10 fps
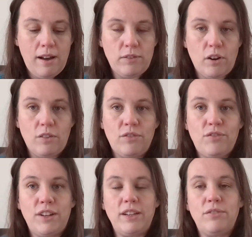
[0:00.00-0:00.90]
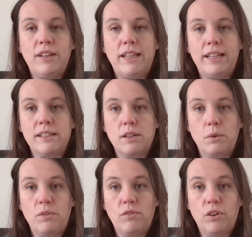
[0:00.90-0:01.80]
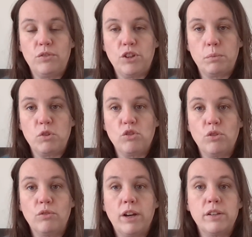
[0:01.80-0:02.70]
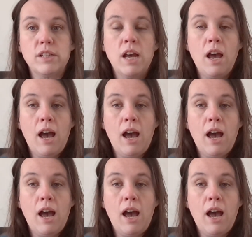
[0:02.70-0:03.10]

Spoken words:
I've got a funny feeling it's going to involve German short rows,